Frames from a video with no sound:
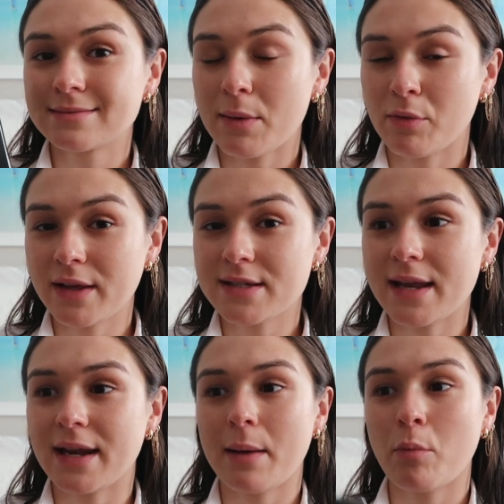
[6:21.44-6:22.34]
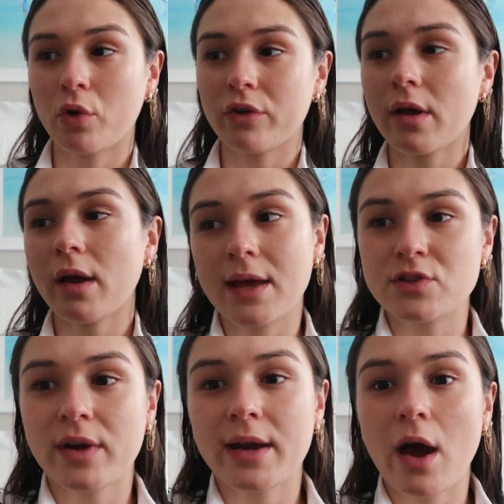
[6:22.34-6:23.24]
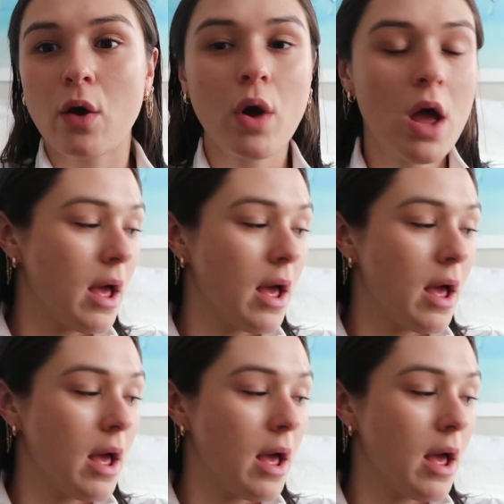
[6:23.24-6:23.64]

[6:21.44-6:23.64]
I'm really excited. I'm ordering a case right now